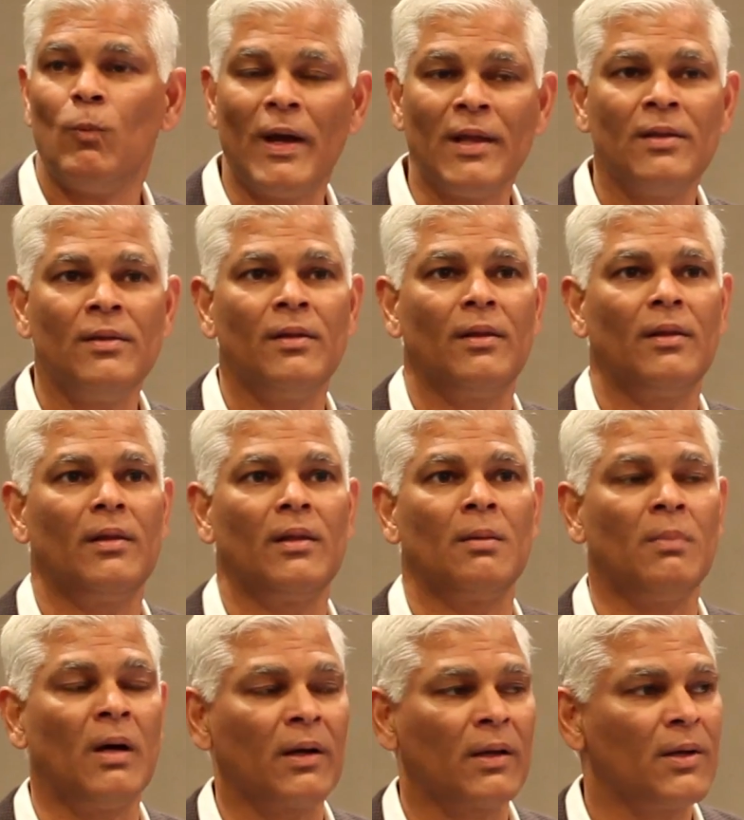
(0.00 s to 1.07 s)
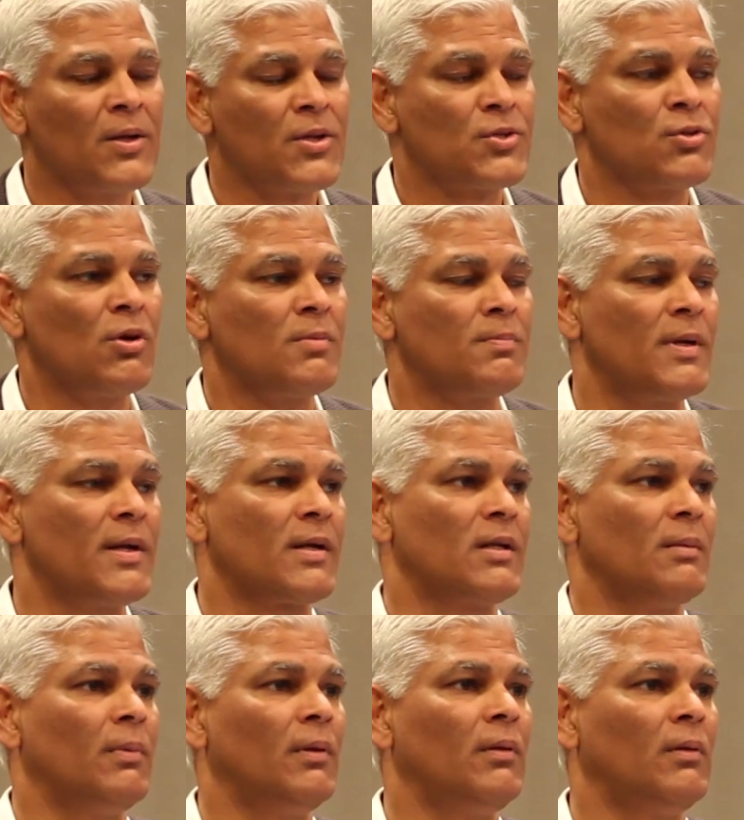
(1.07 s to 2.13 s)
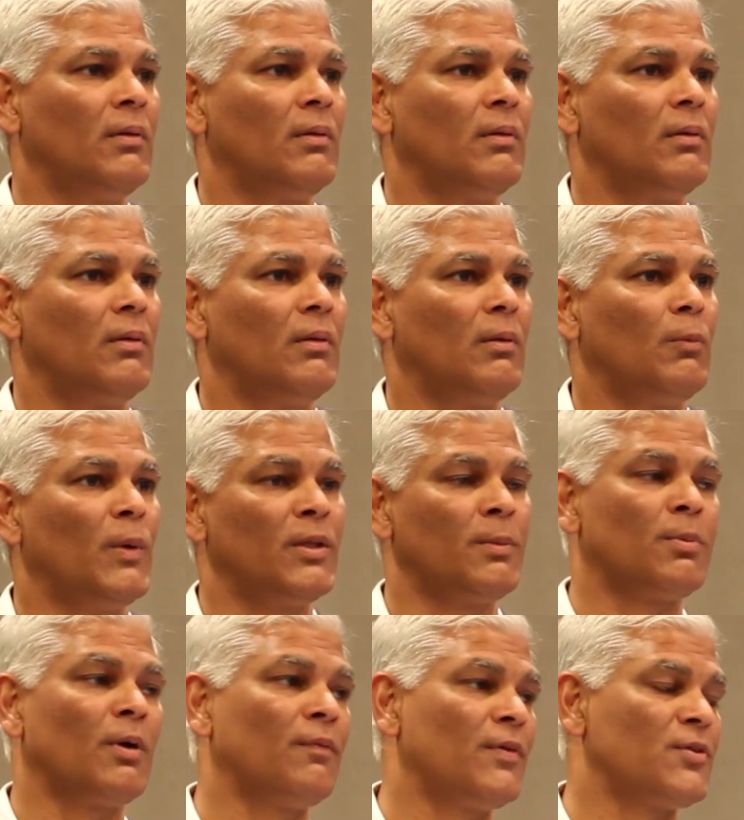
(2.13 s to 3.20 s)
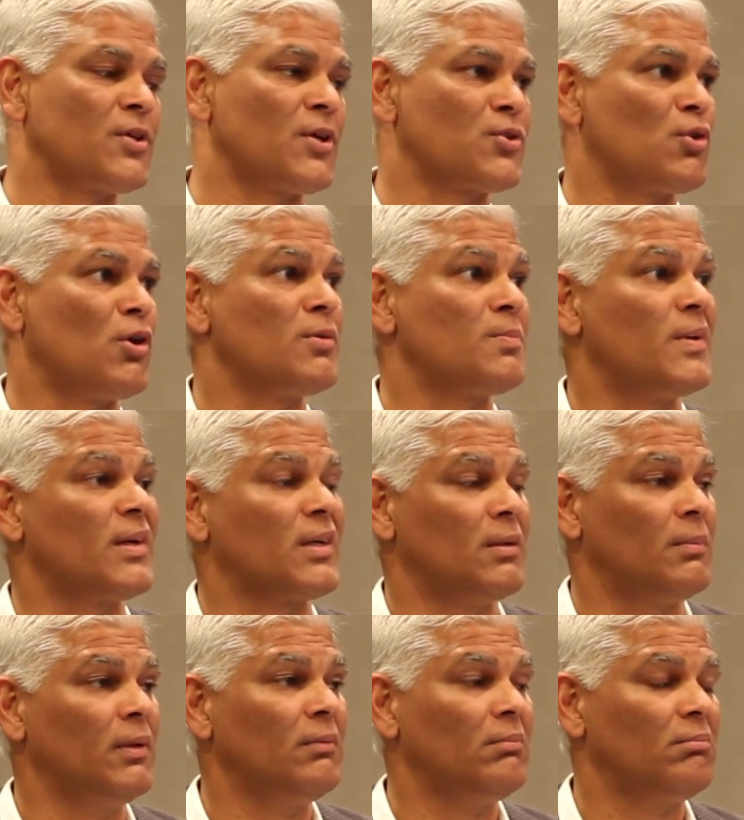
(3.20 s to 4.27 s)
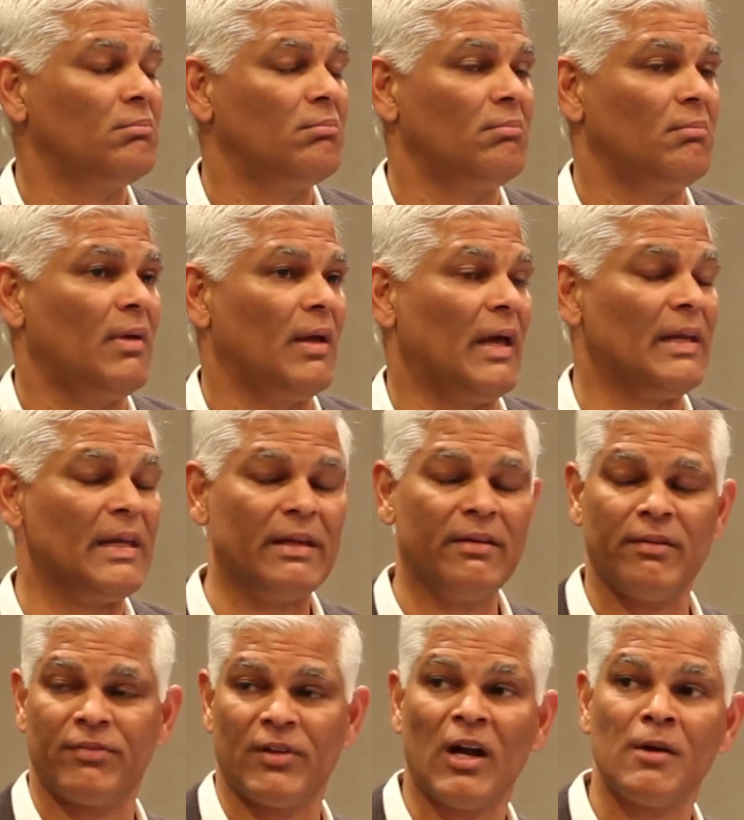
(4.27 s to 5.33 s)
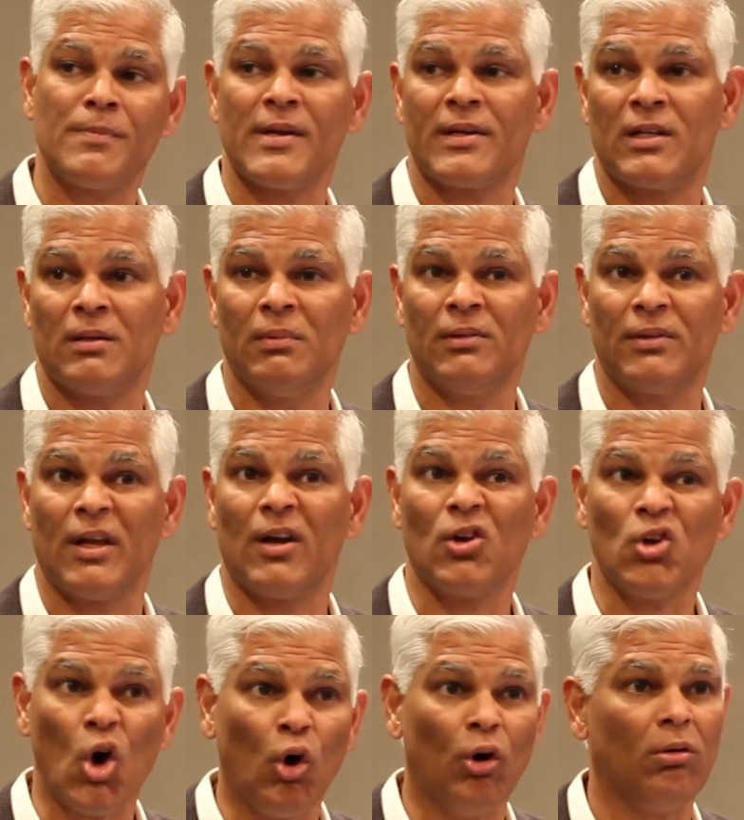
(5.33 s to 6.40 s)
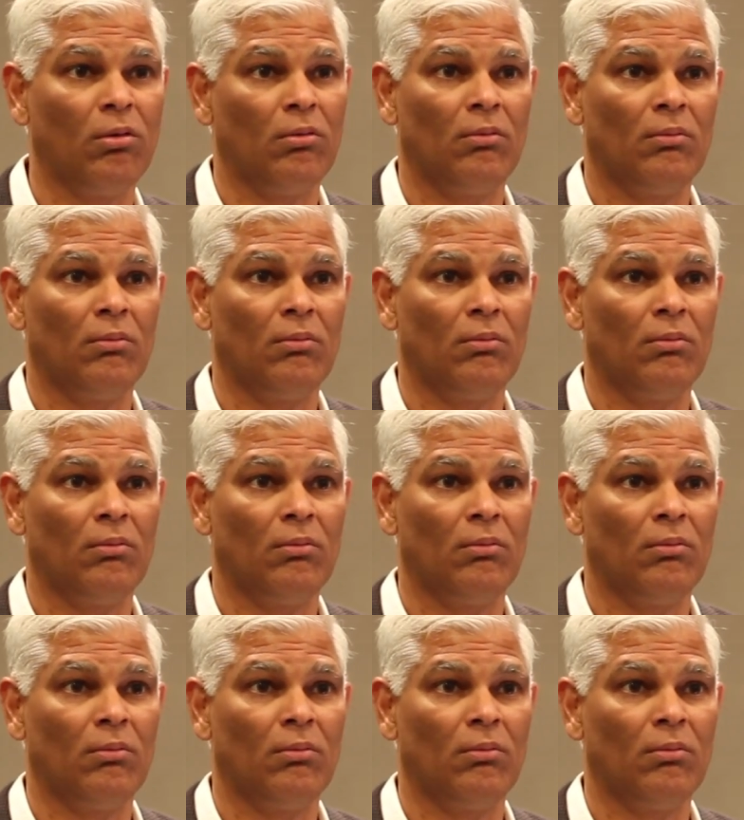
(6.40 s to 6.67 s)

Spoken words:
when the market is so unpredictable, when the profits are so unpredictable, and even if they are predictable, they're low.